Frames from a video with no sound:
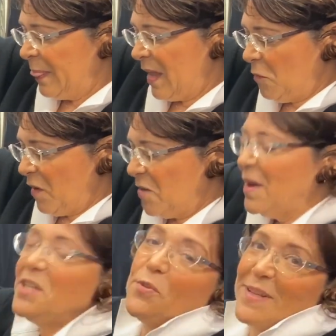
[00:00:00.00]
And one of
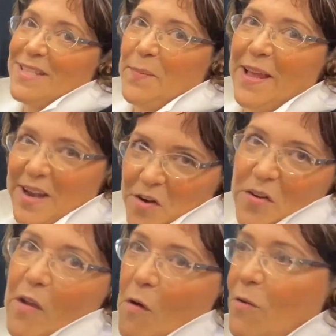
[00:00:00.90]
my tricks about
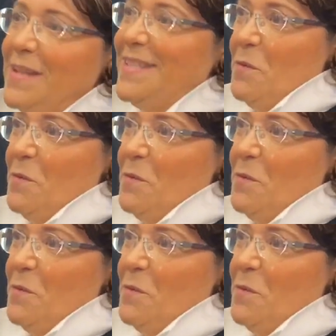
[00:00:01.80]
Herno is that